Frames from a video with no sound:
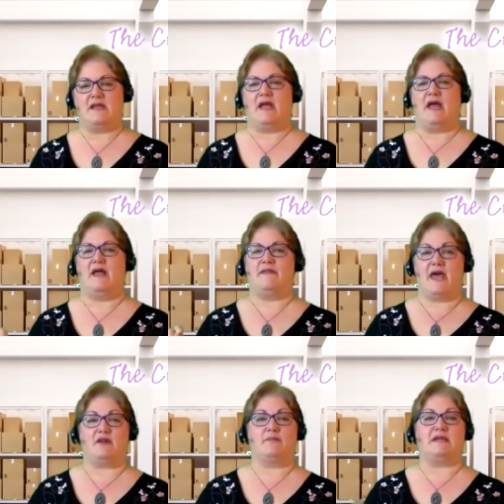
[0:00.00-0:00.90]
and
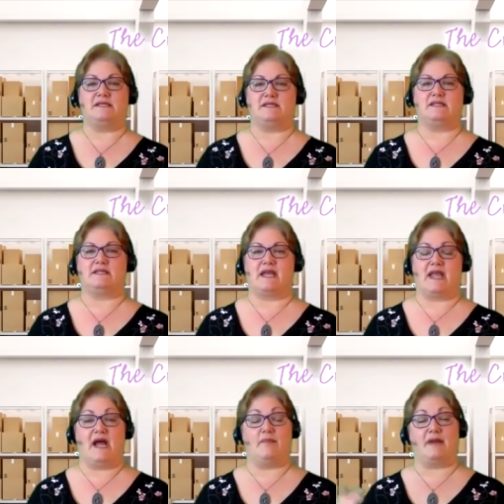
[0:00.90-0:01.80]
that'll be easy to take
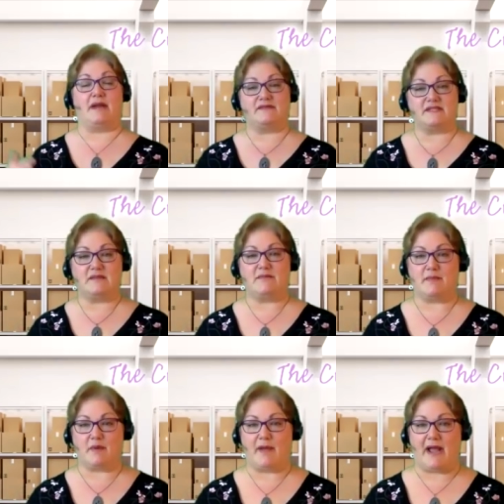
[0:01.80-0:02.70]
out. But I've seen
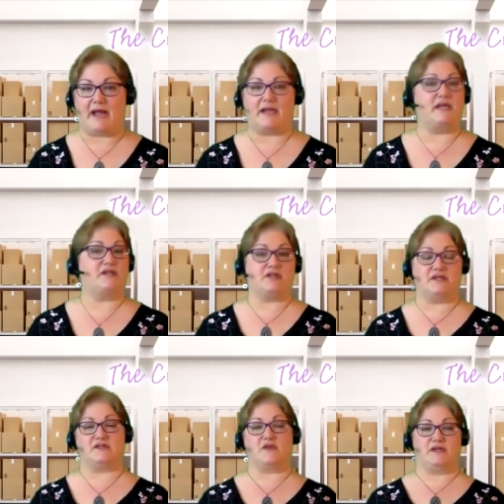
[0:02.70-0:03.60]
people pack
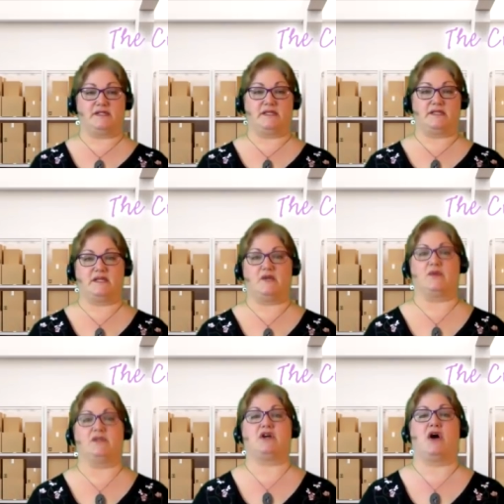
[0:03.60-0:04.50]
kitchens, for instance, in a
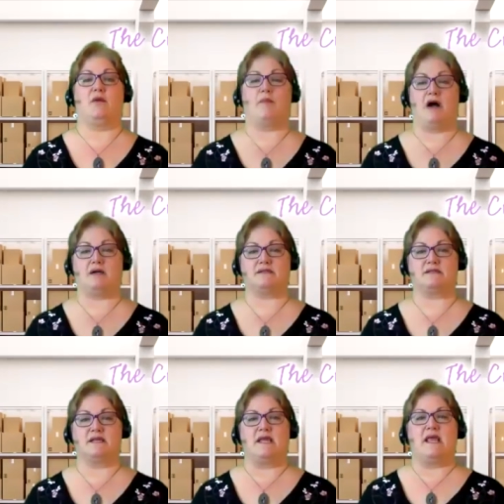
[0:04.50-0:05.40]
really tall box,
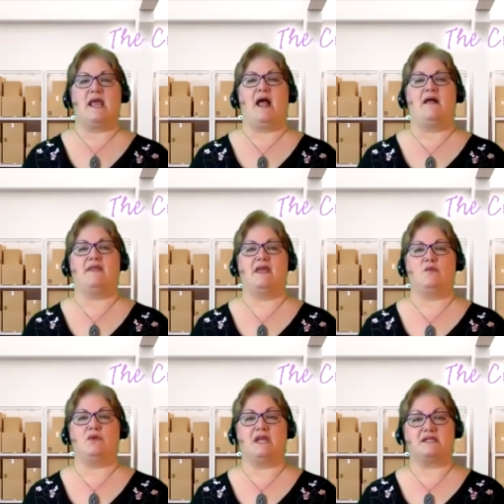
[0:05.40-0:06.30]
and then
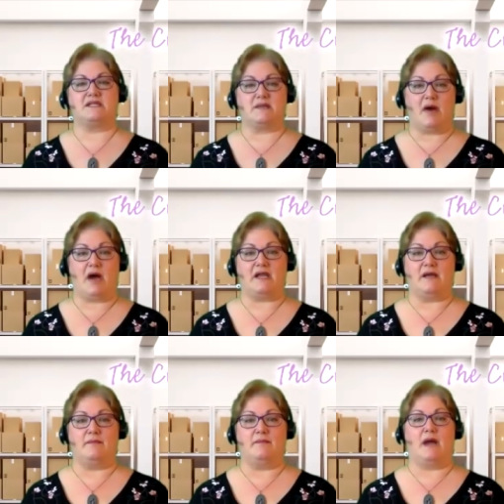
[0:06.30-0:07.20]
when you get to the
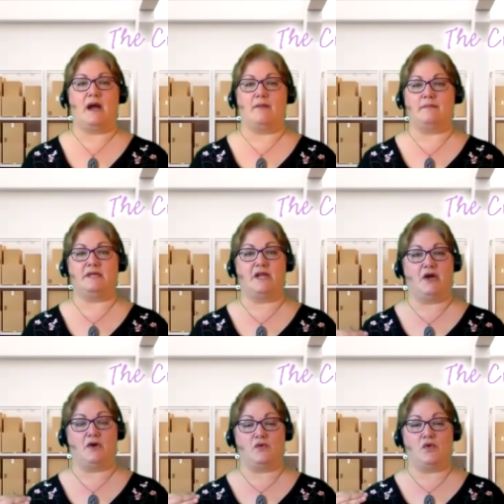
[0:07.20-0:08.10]
bottom, I'm, you
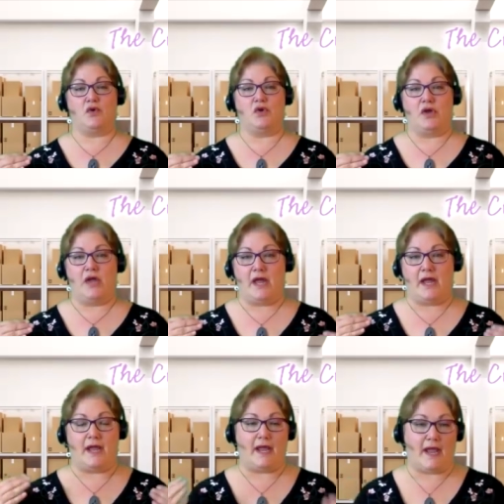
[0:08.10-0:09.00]
know,
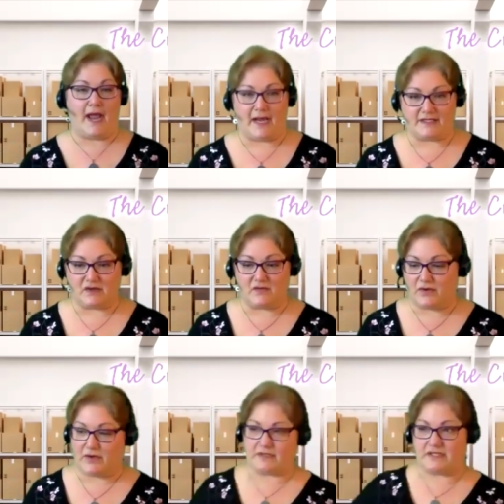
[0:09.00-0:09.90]
ass
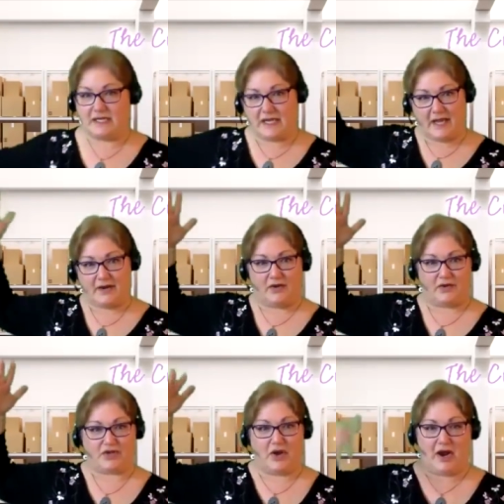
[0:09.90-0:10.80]
over tea kettle
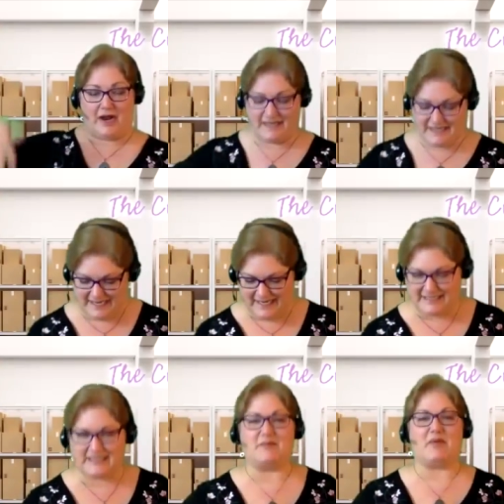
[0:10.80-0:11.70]
trying to get
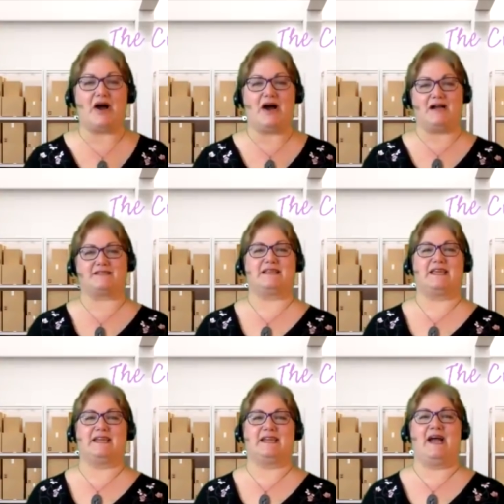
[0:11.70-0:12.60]
into the box to
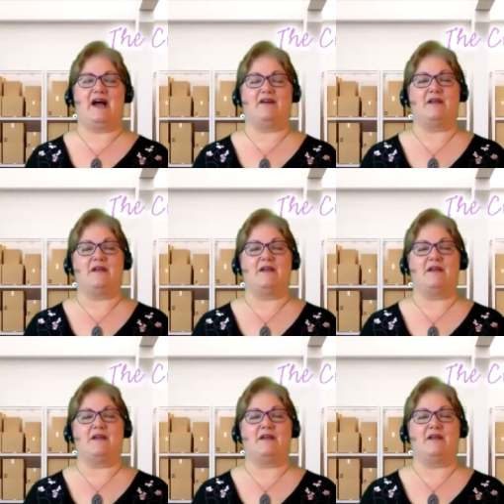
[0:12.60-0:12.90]
get it out.